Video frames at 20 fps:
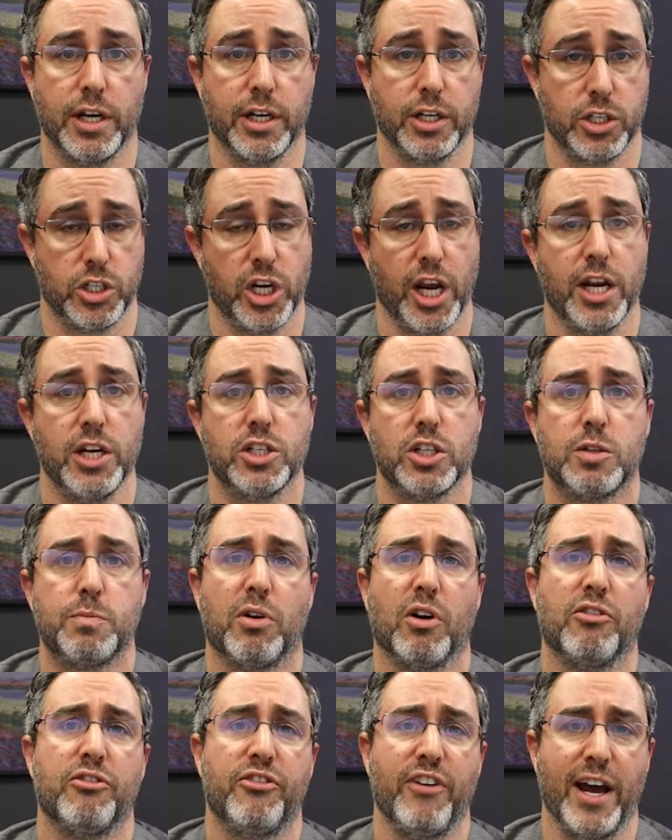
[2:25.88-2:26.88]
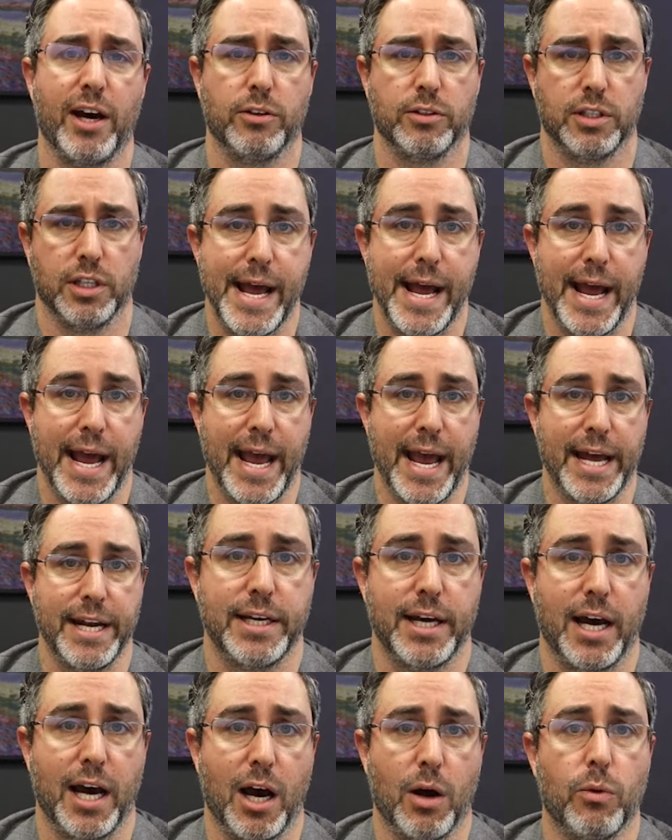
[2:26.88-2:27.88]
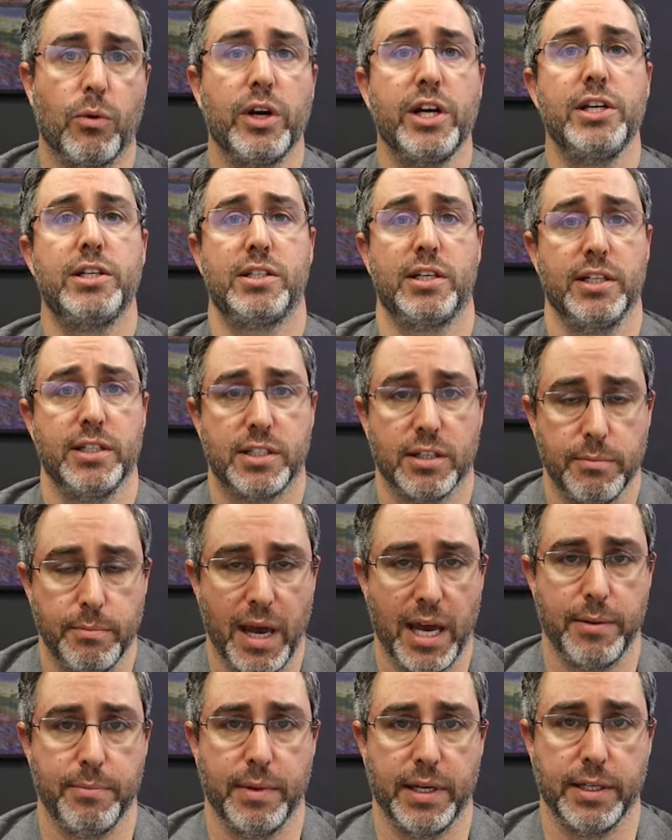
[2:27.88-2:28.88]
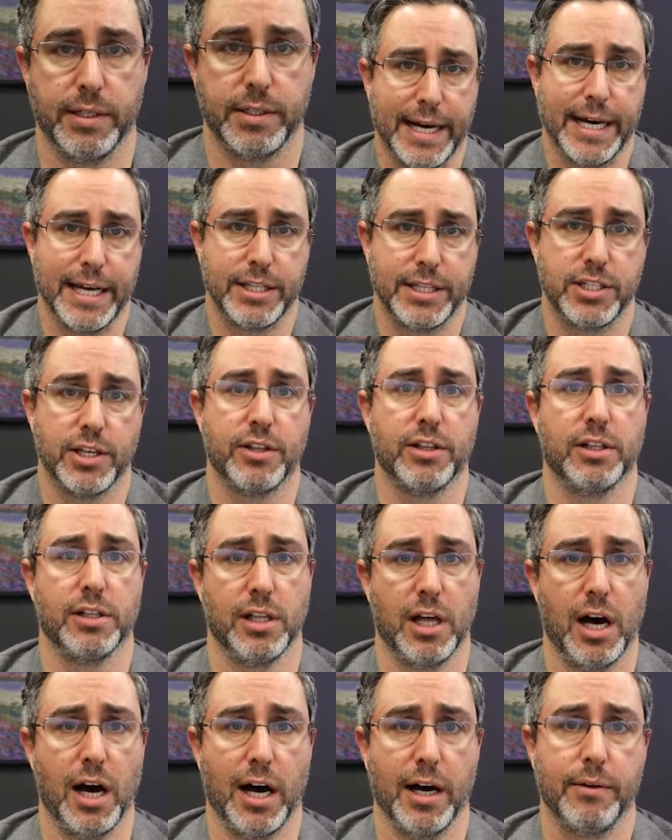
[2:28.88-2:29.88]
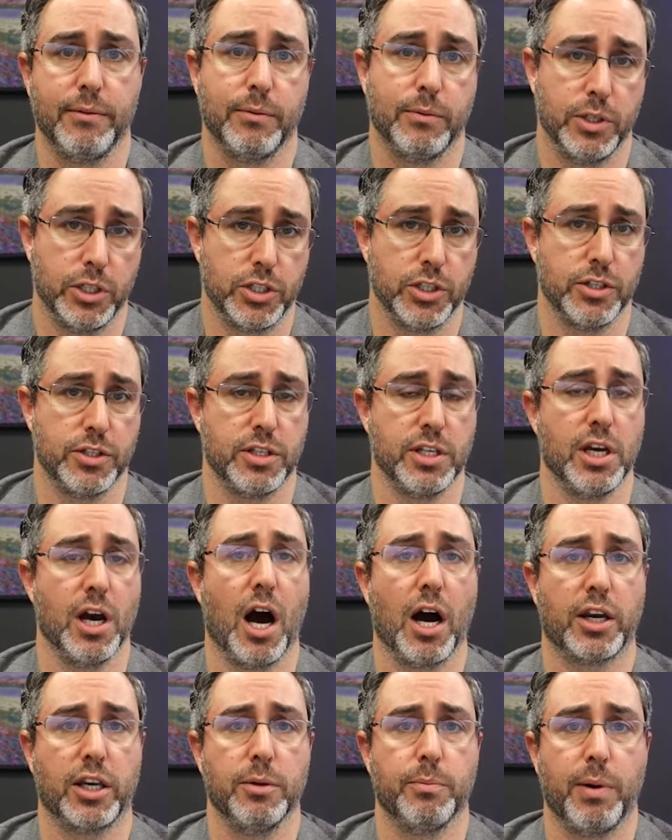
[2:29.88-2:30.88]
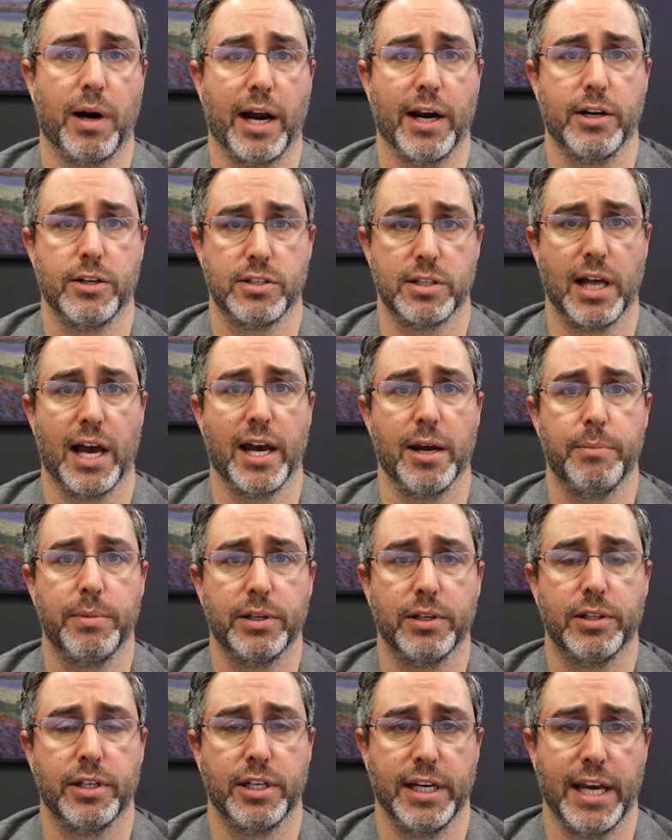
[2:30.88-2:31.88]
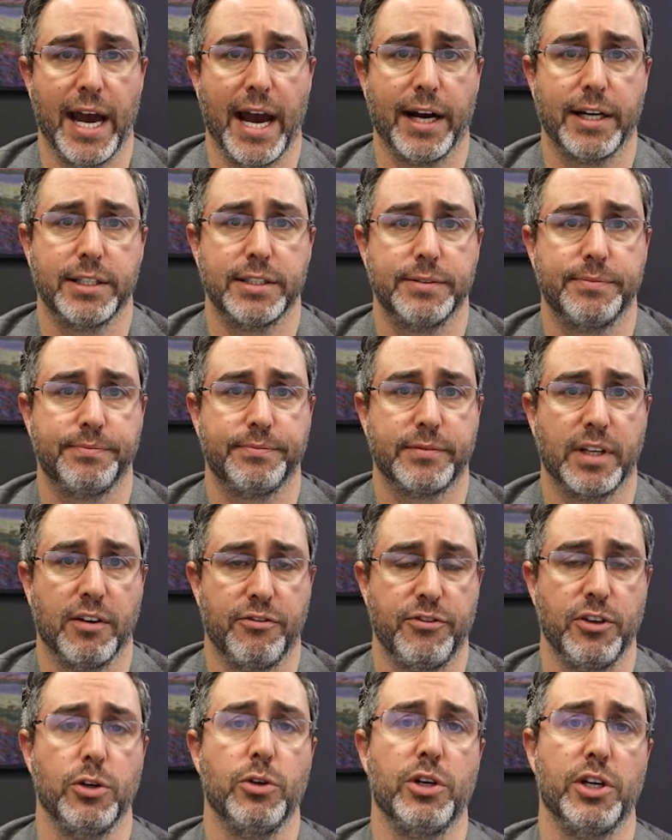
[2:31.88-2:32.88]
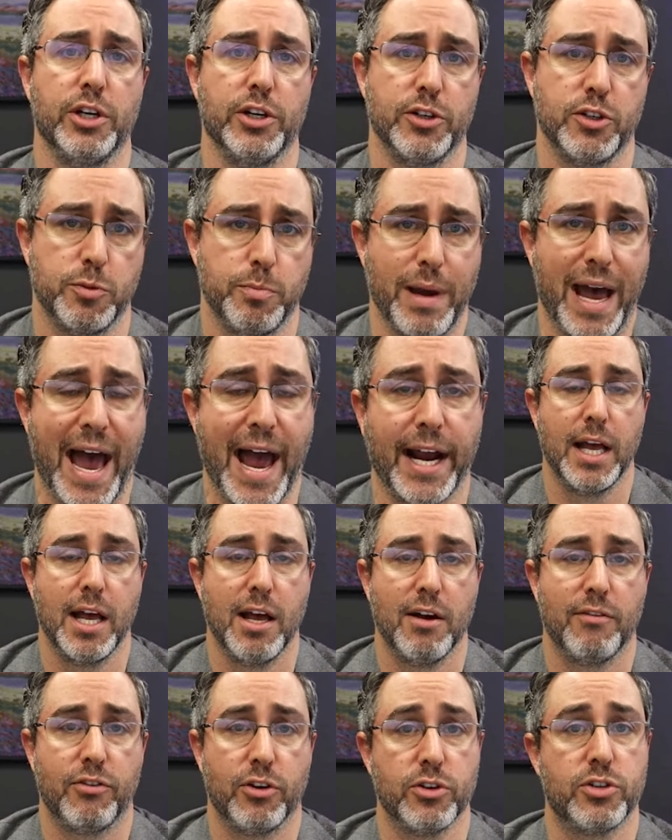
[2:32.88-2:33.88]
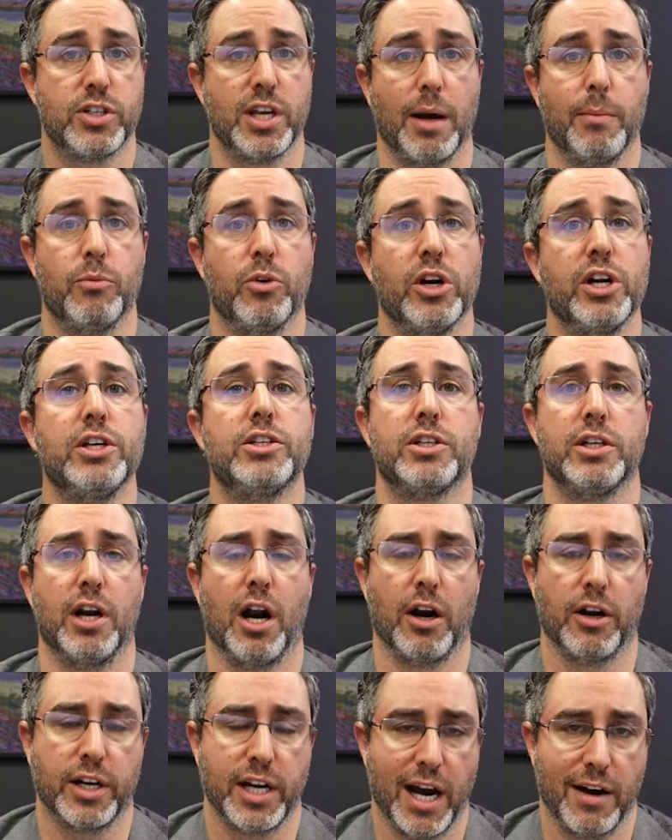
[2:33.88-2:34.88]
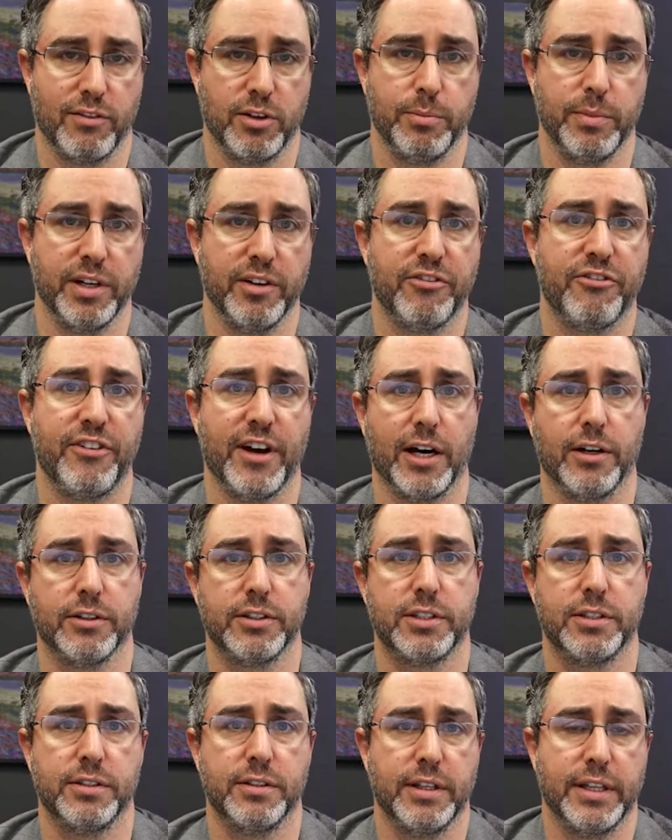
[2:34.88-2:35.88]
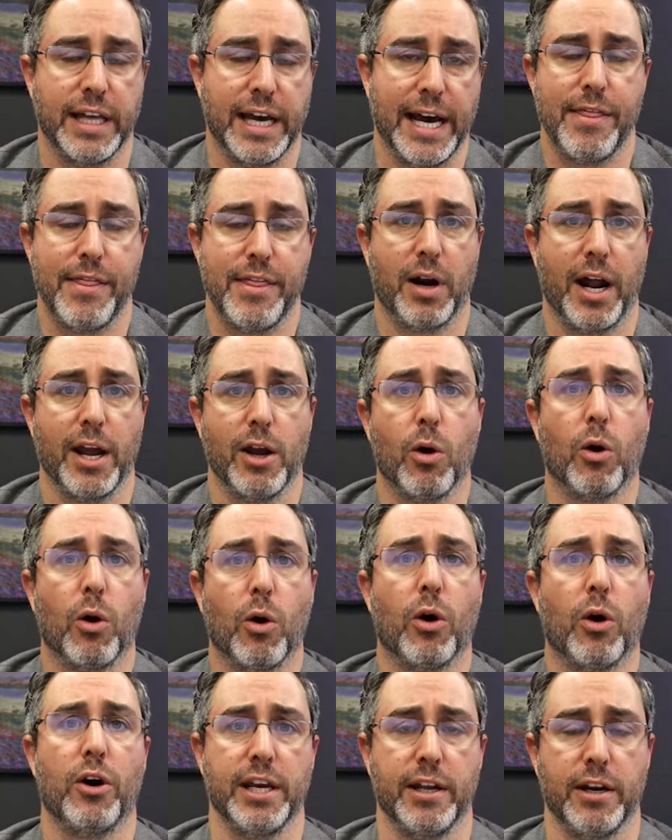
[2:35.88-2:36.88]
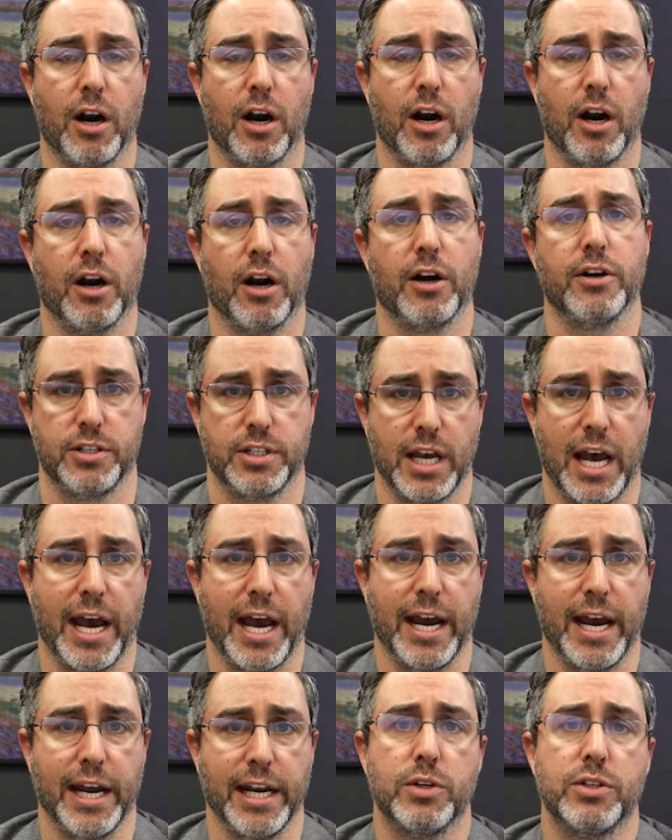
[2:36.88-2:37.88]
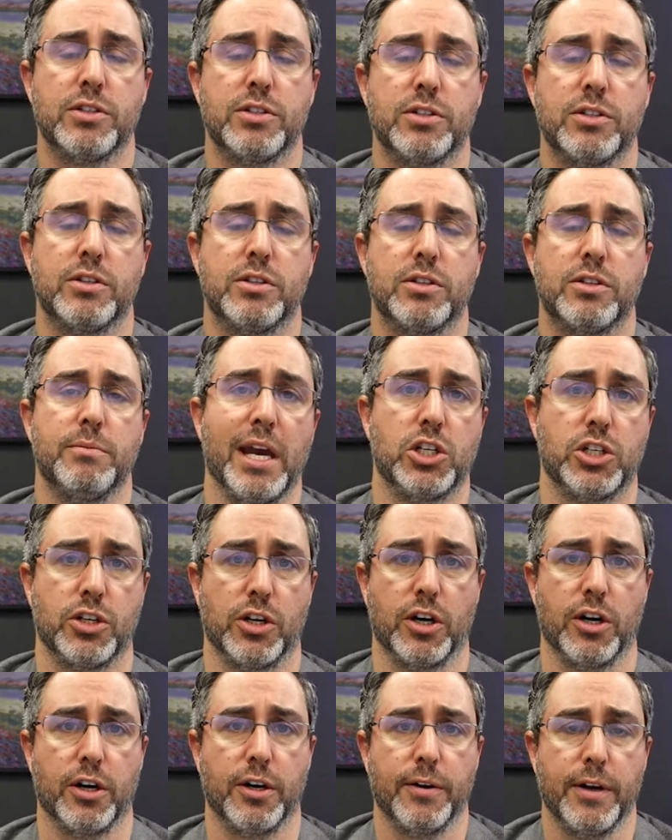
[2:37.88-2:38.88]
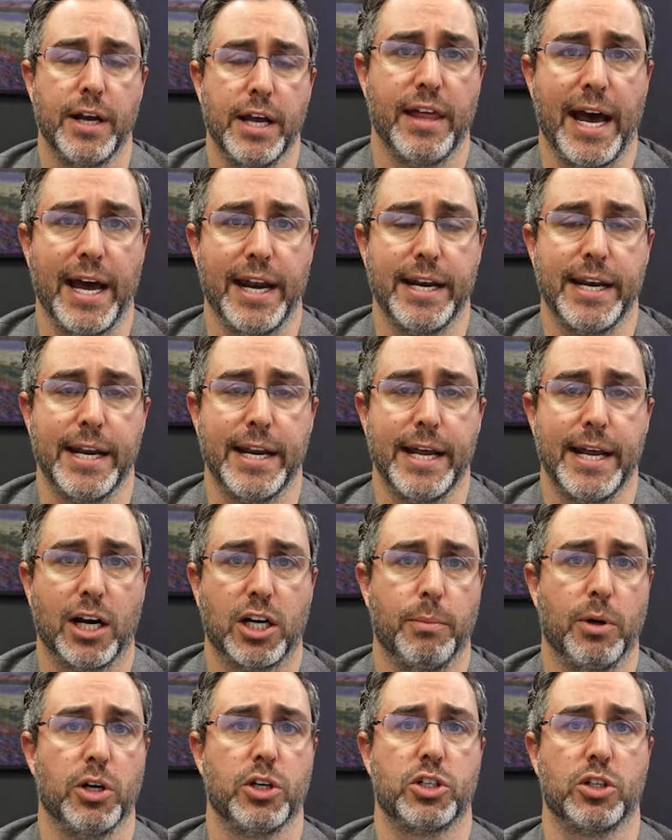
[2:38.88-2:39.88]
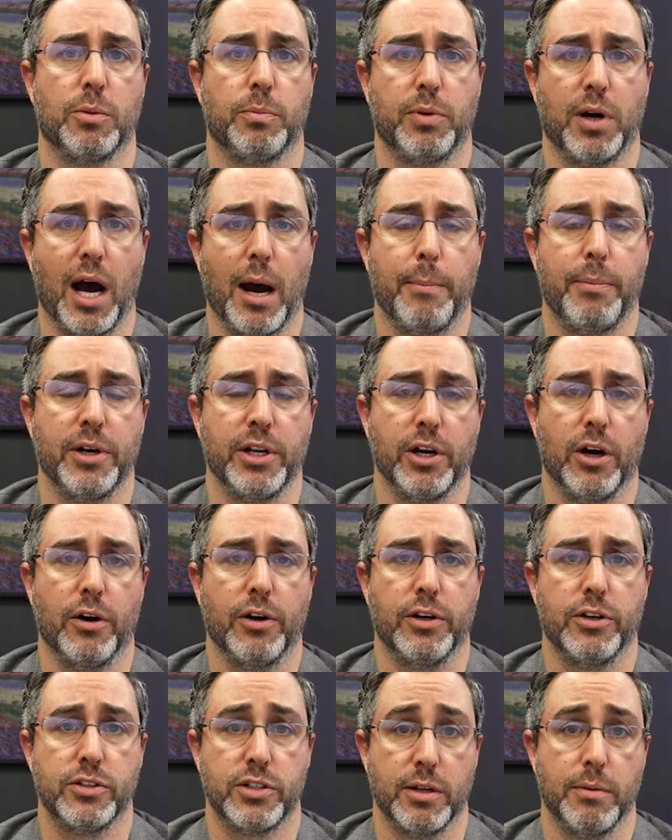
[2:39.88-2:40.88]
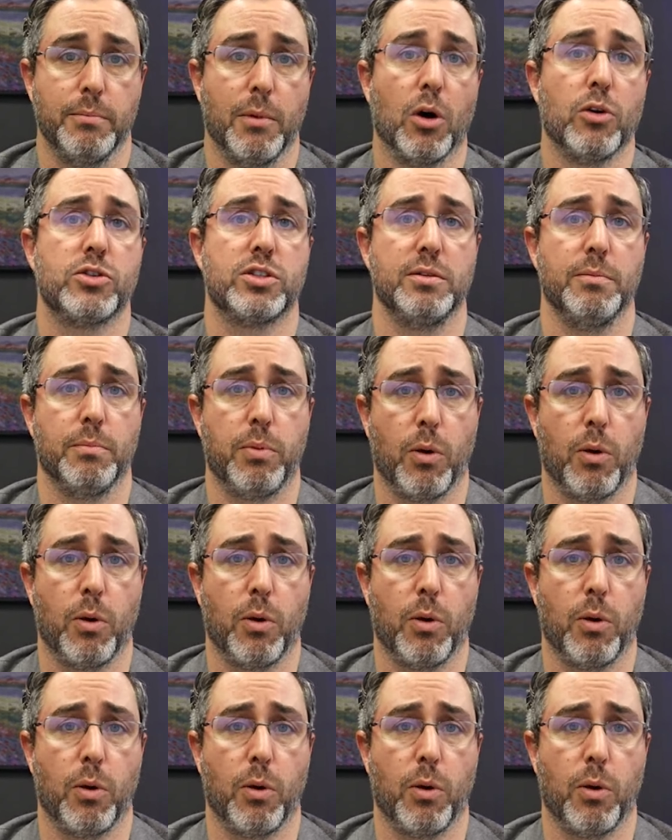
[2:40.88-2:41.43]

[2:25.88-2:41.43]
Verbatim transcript: changes profoundly. And a recent amendment to the law, which is the Occupiers Liability Act, a few years back. For some reason, our government felt that the priority in our society was to make sure that commercial property owners and most